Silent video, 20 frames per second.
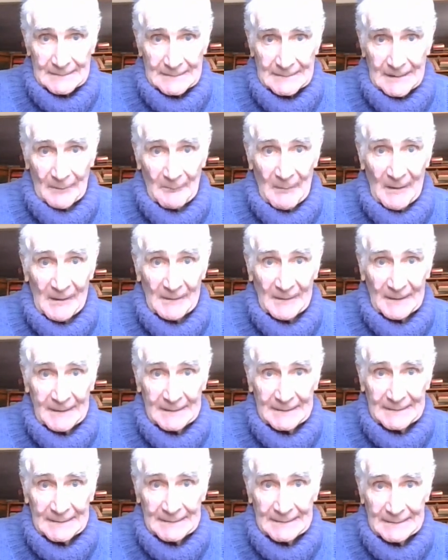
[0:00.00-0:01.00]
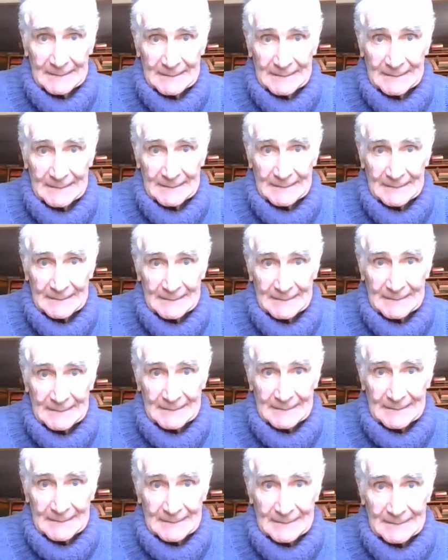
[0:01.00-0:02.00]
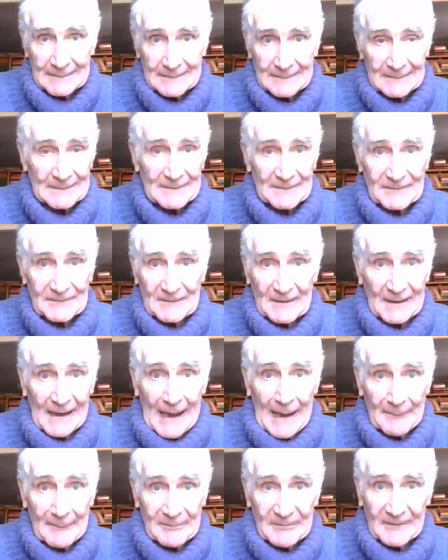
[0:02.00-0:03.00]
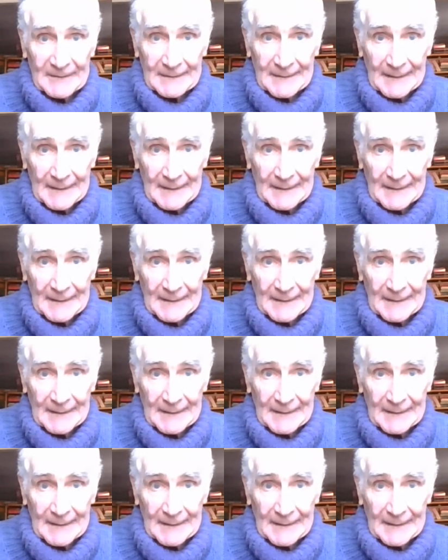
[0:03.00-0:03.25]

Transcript: America, well, it's collapsing.